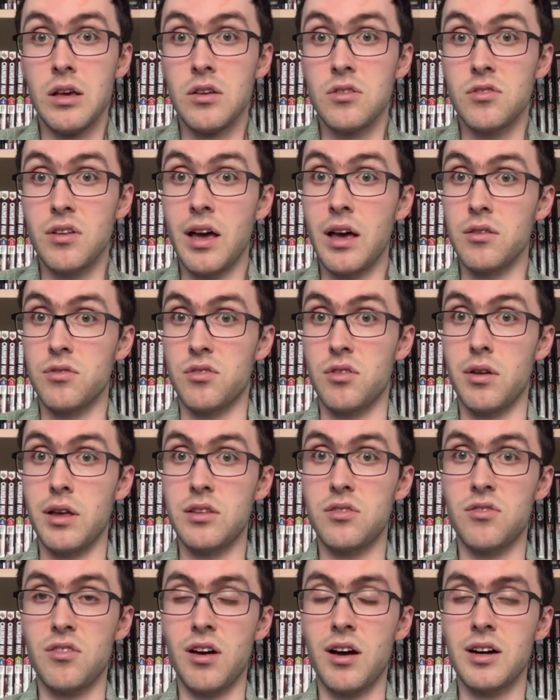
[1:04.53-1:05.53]
So yeah, so
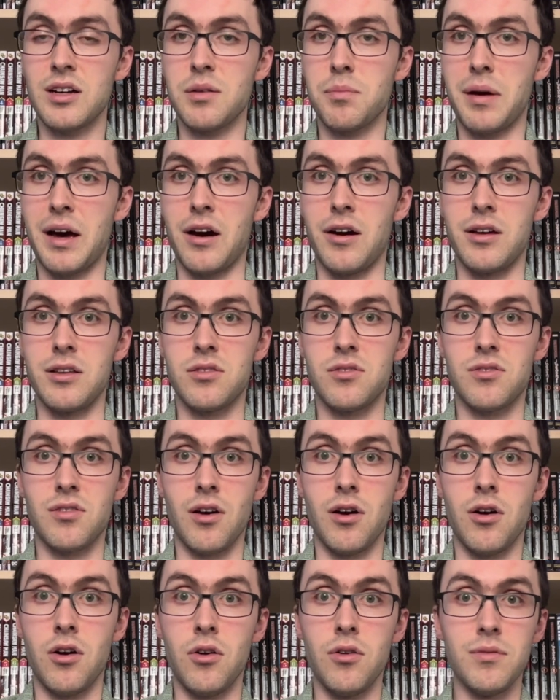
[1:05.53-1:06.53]
let's talk about it.
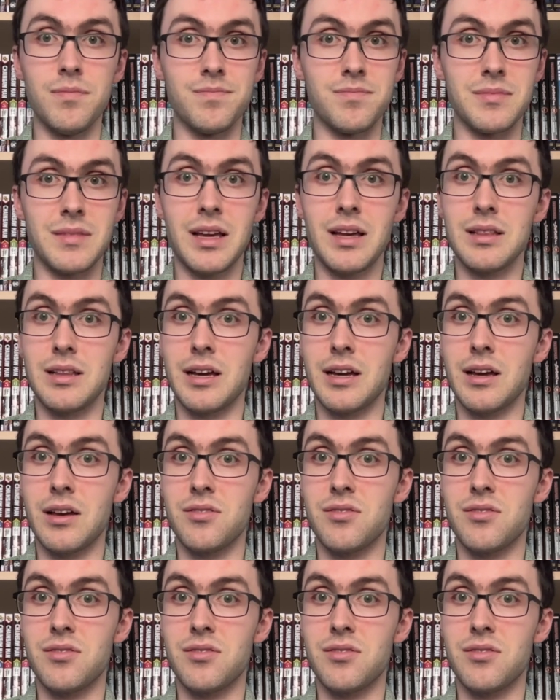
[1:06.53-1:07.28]
So yeah, like I